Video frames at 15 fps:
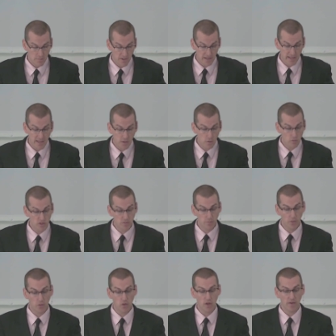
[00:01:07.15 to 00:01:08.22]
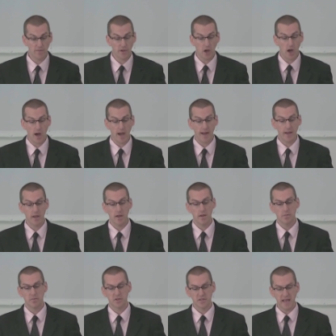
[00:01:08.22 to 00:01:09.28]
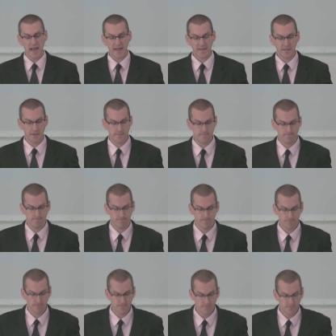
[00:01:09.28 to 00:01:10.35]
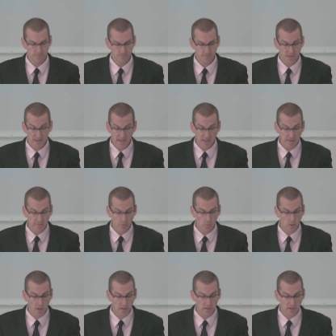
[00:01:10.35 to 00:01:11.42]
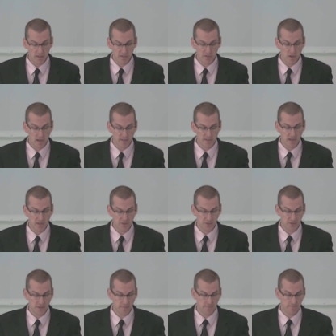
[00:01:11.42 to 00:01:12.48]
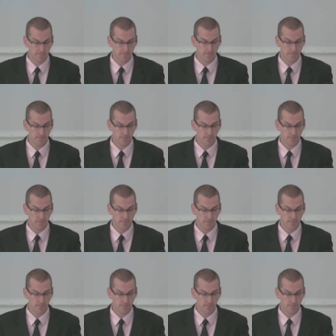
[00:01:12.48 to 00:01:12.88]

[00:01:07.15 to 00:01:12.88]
but he who was born of God protects him, and the evil one does not touch him.